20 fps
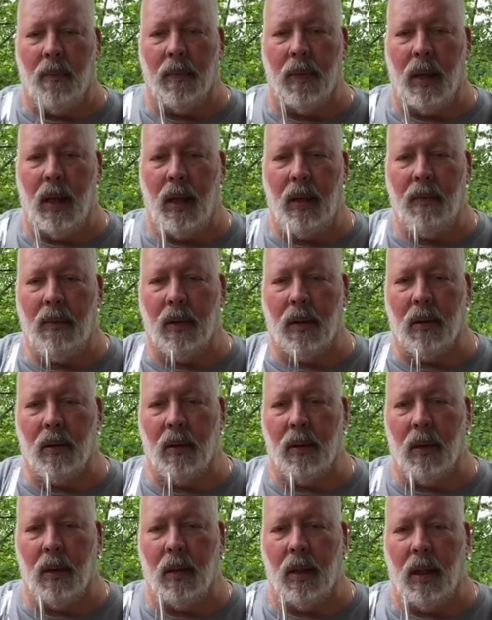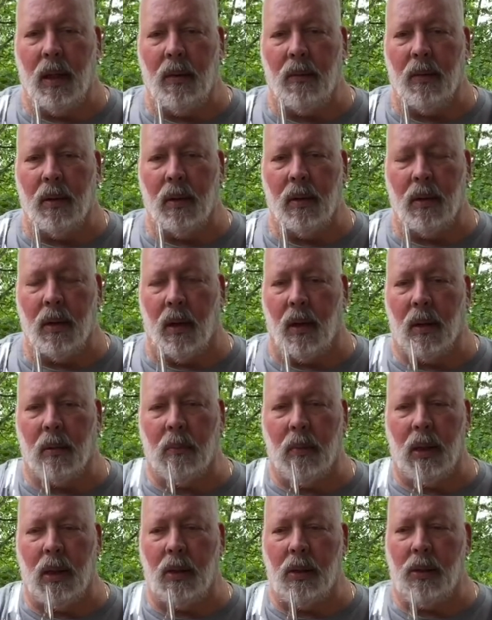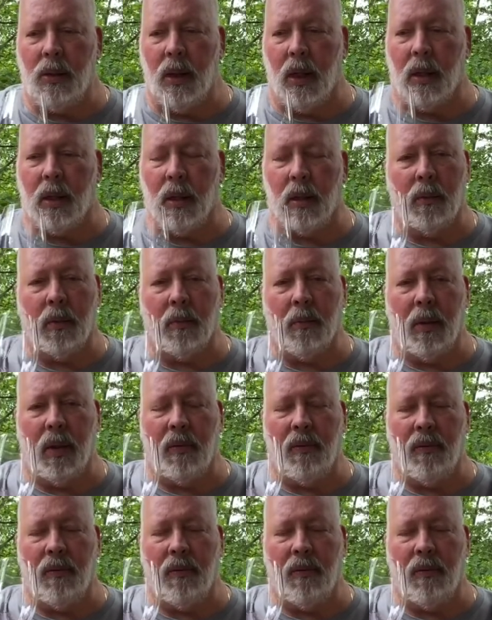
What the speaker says: even dark meat chicken would be